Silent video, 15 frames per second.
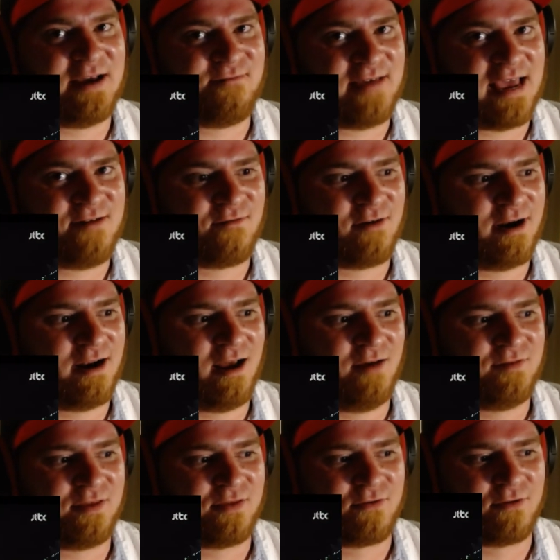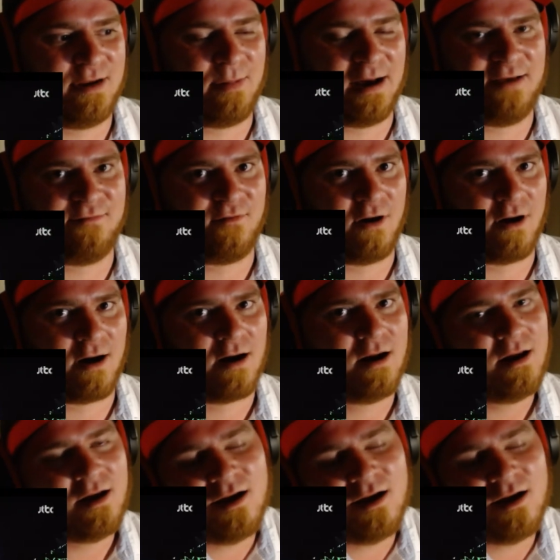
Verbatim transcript: favorite of the three by far.